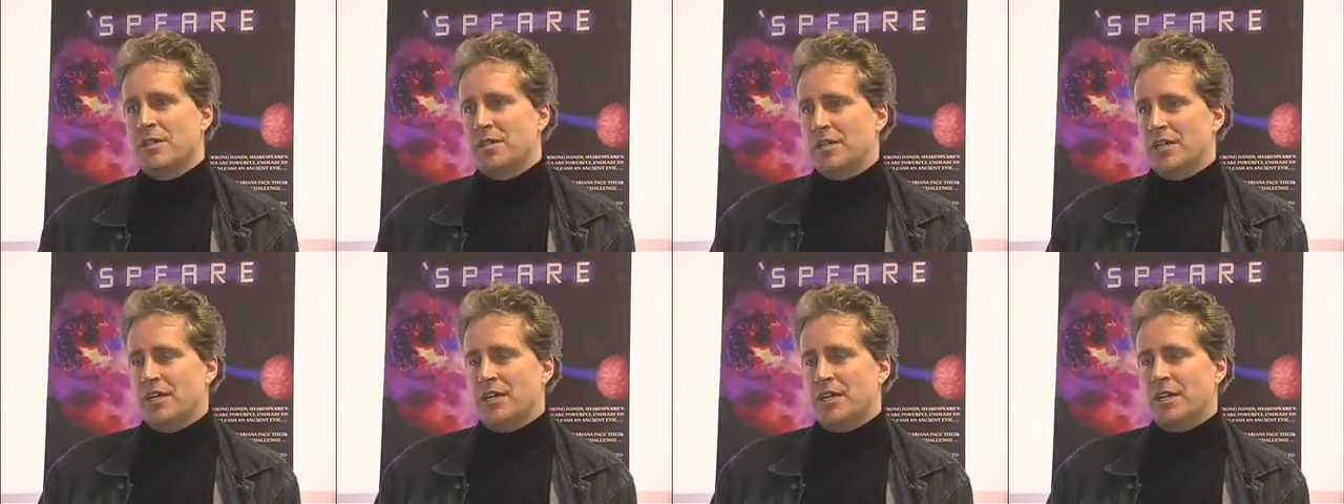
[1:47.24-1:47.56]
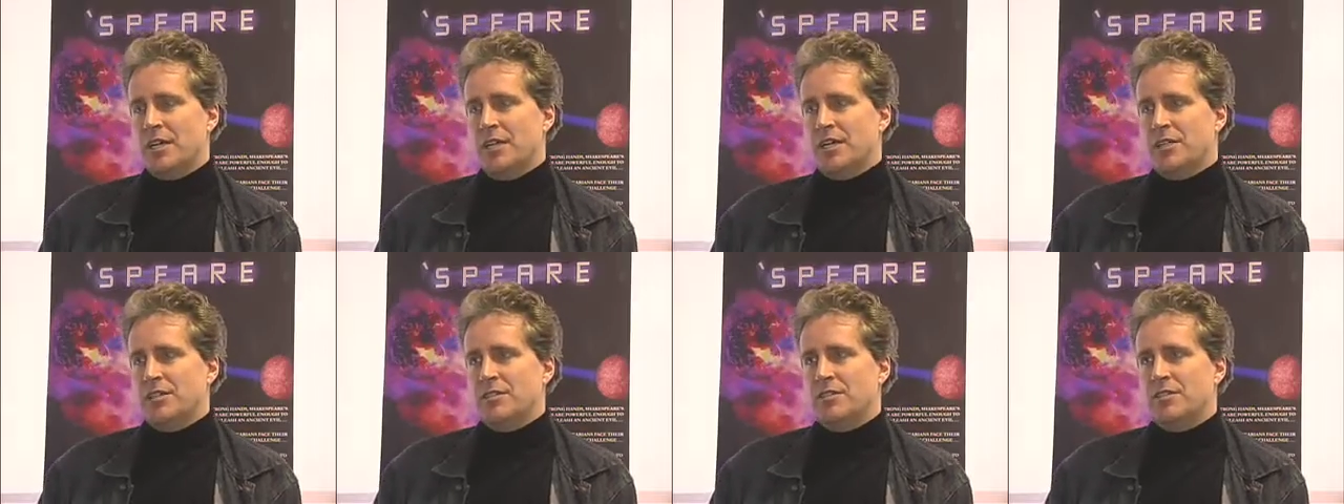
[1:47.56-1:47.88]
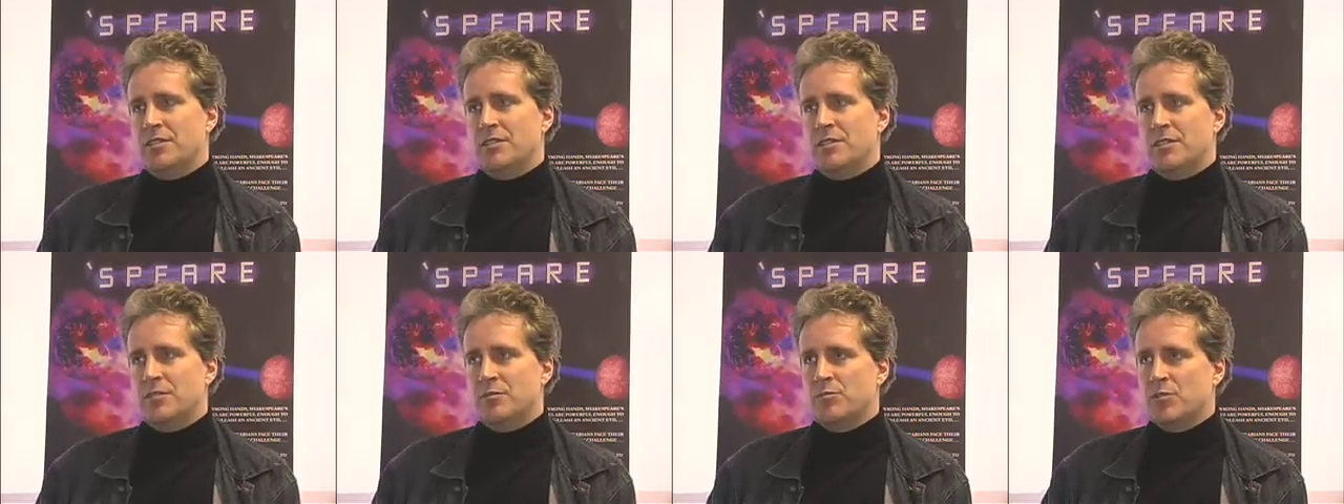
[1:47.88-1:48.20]

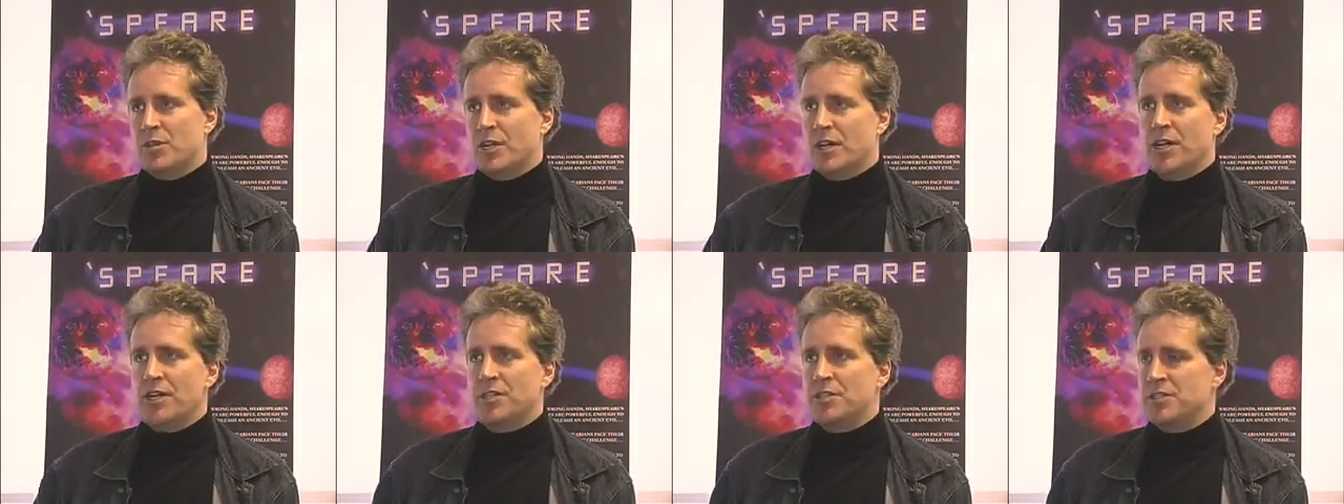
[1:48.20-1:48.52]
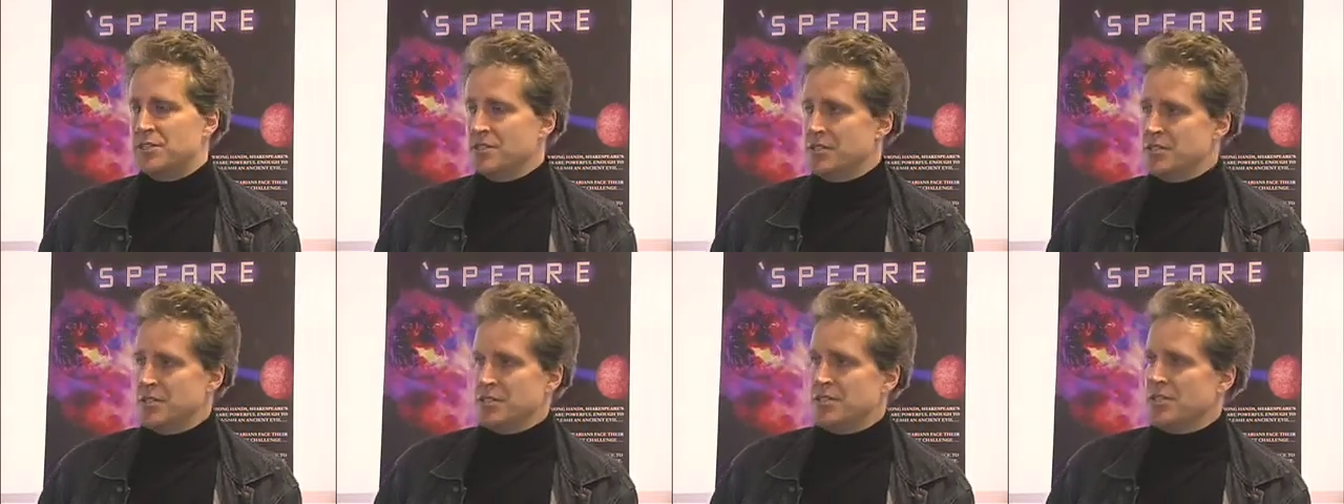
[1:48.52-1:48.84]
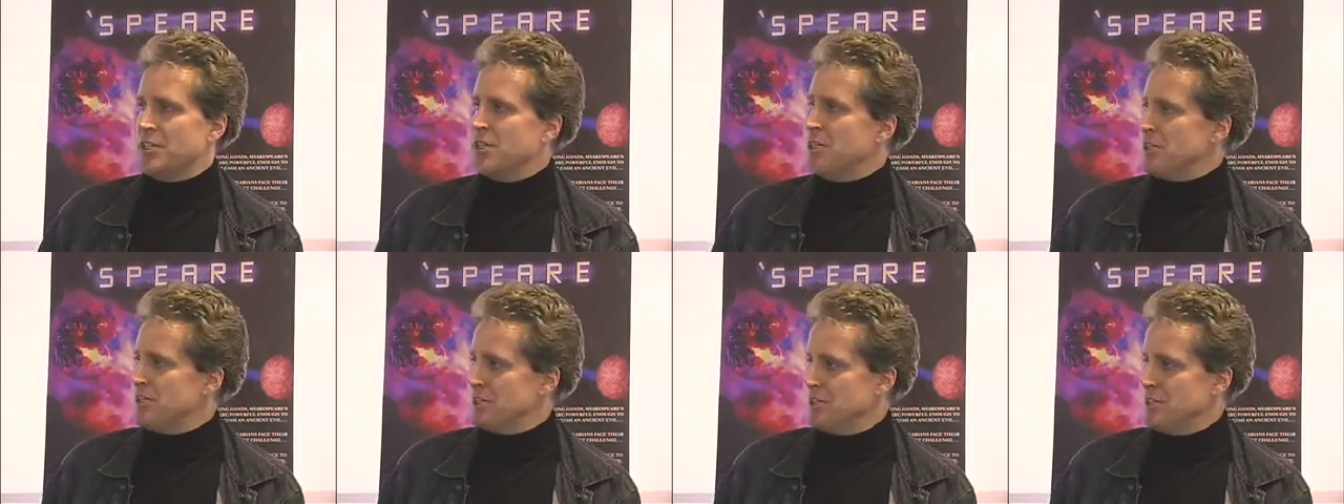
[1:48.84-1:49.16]
And Brad has
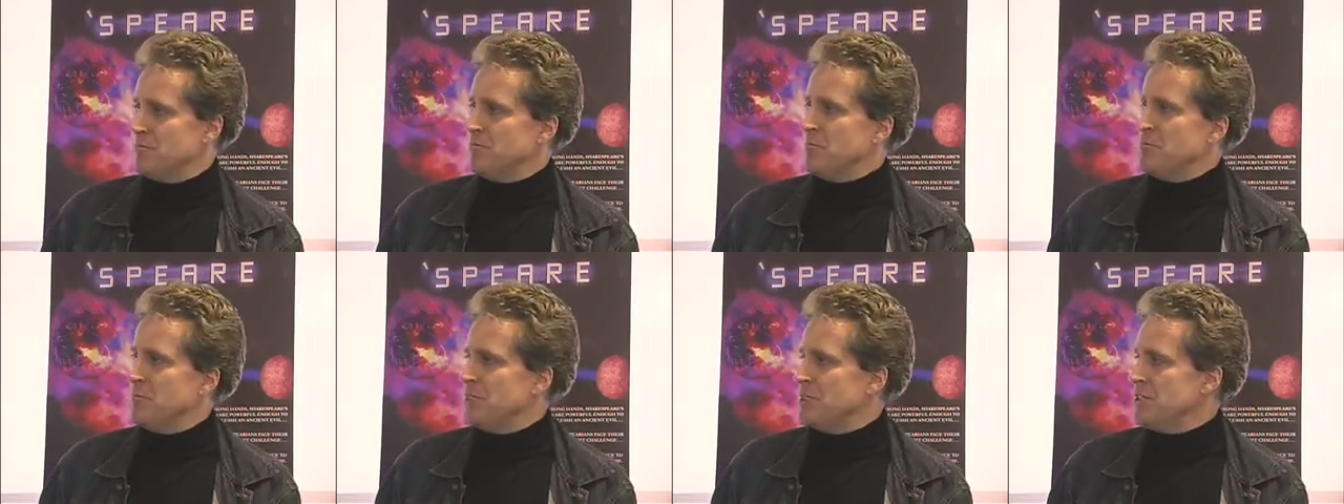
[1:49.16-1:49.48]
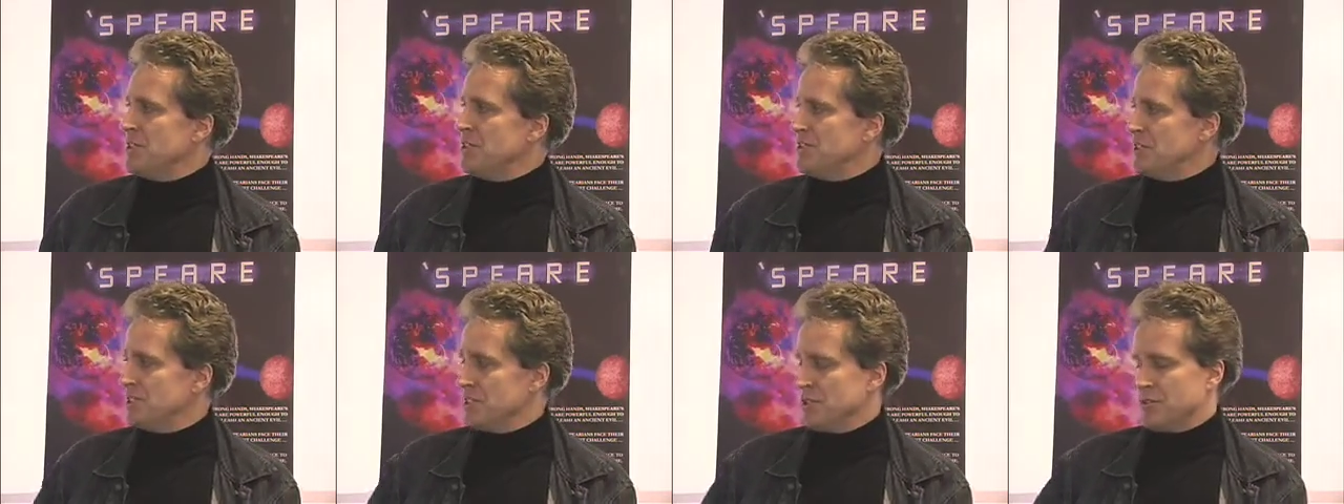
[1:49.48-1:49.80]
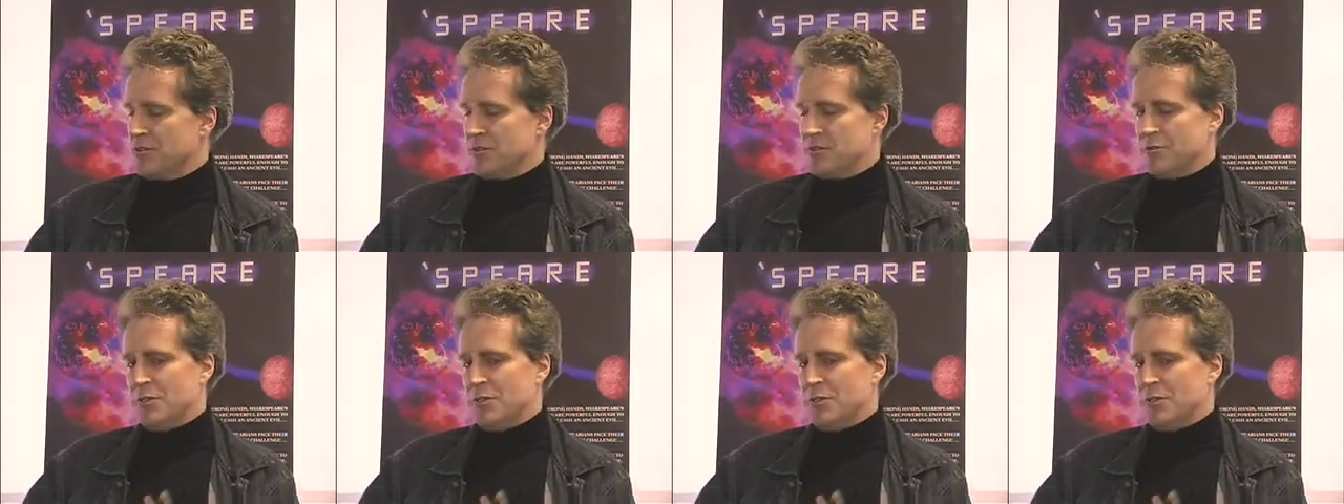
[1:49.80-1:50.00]
designed an amazing